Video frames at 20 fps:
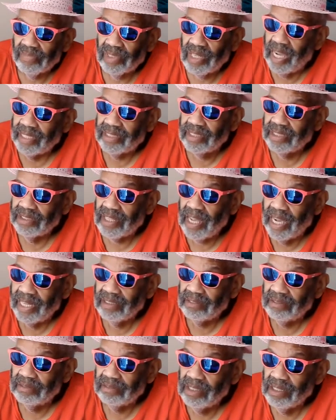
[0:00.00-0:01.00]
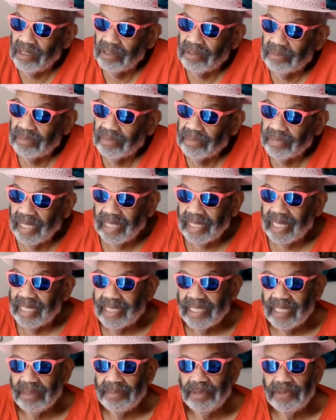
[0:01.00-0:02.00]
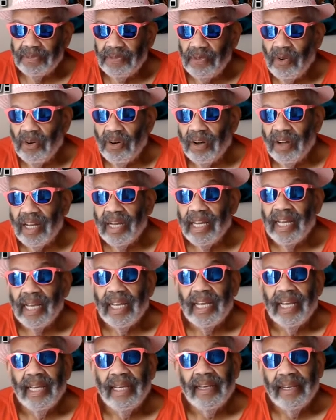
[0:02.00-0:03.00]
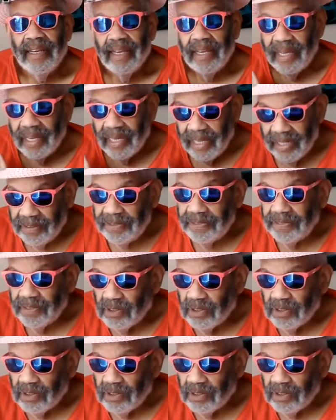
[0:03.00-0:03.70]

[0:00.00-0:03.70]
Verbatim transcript: I just I don't know. Like I said before, if